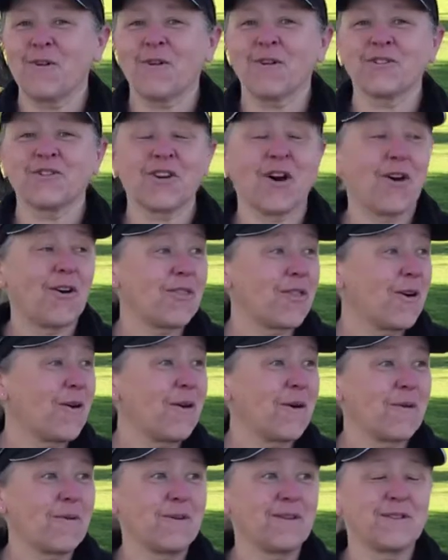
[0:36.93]
Course, although
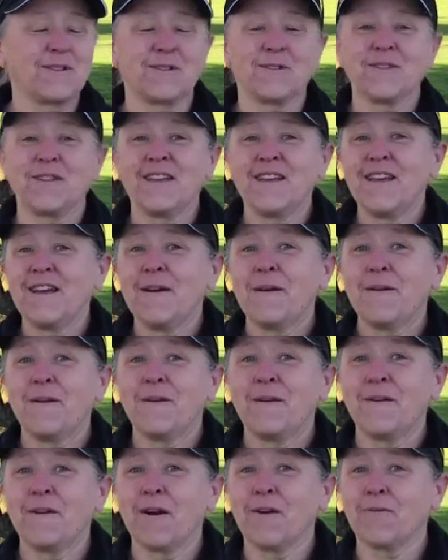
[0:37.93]
it was
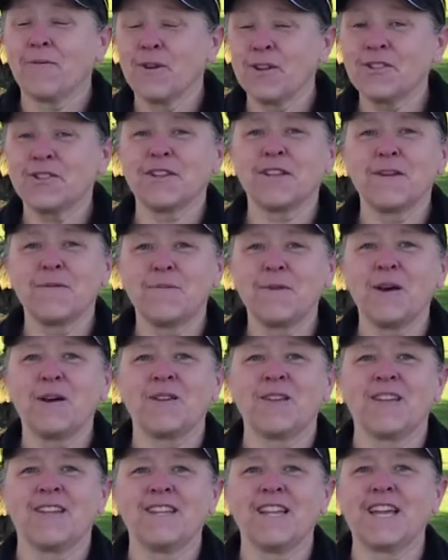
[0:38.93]
originally
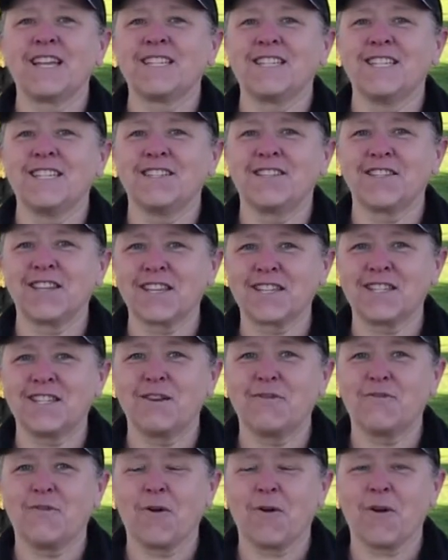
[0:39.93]
built in
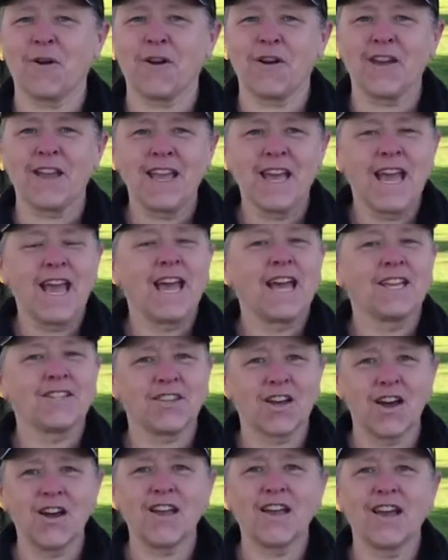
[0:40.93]
1964,
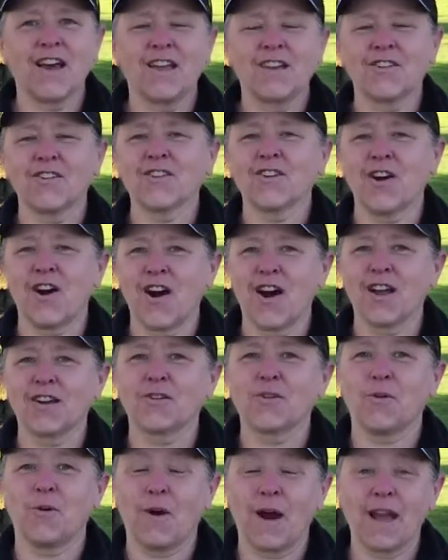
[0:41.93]
has
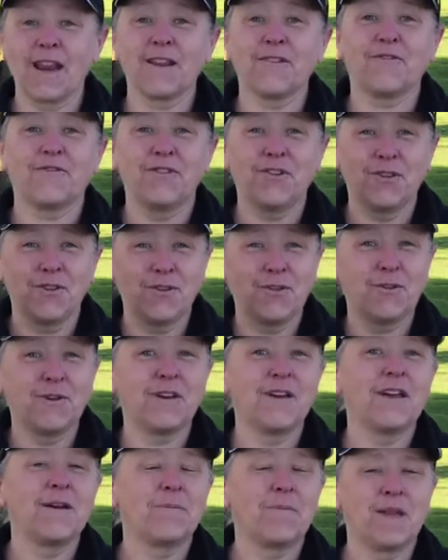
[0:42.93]
undergone quite a
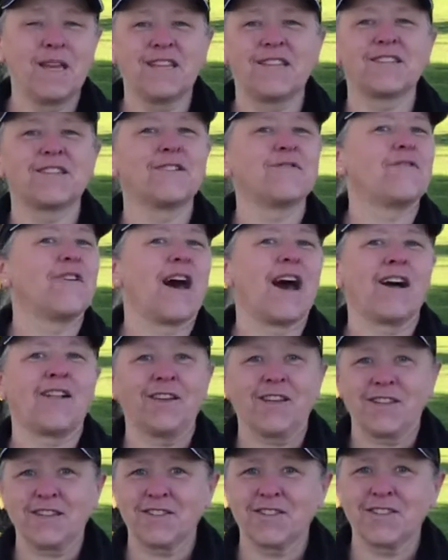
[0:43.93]
few peaks and
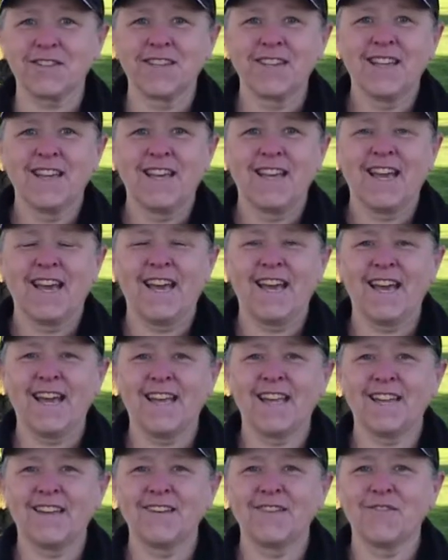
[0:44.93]
valleys.
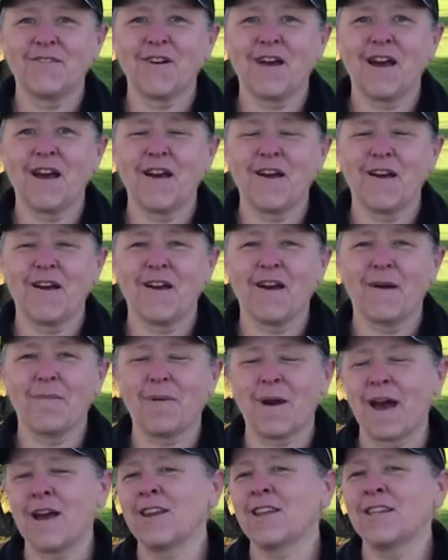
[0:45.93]
And
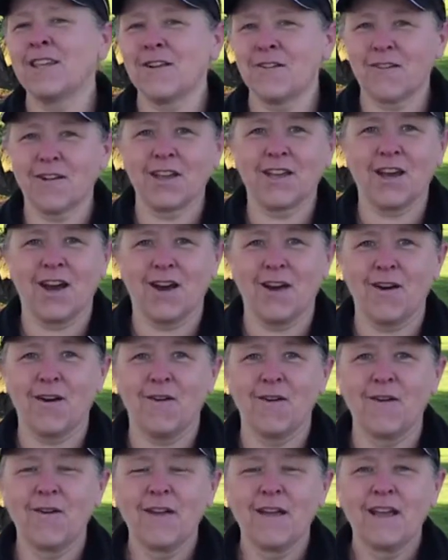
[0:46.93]
about a year
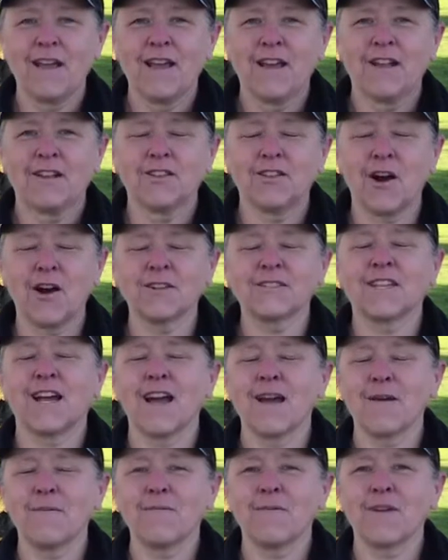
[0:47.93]
ago,
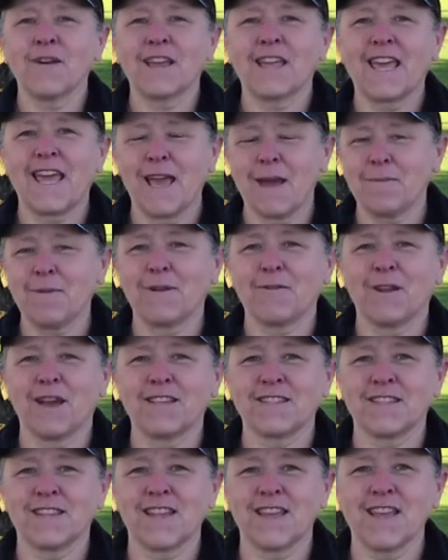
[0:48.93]
longtime Canby
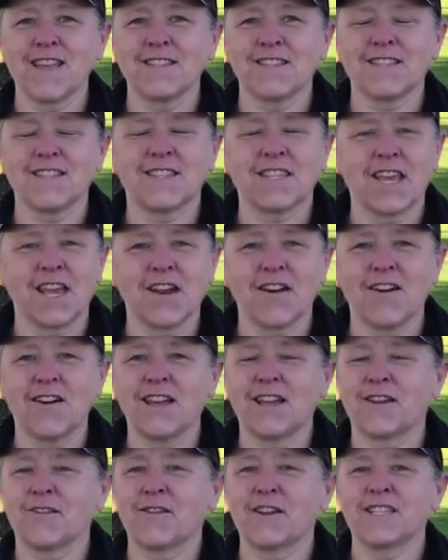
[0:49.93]
residents
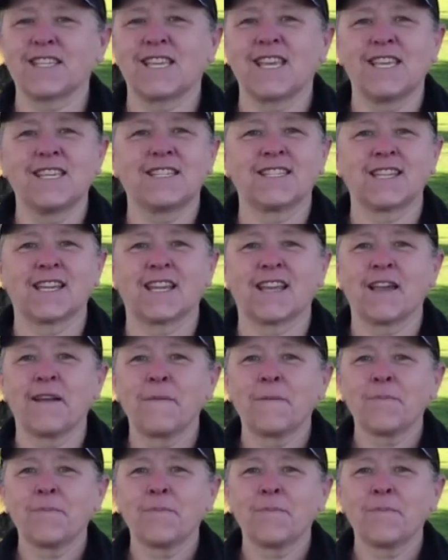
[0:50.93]
Terry and Chris Giesick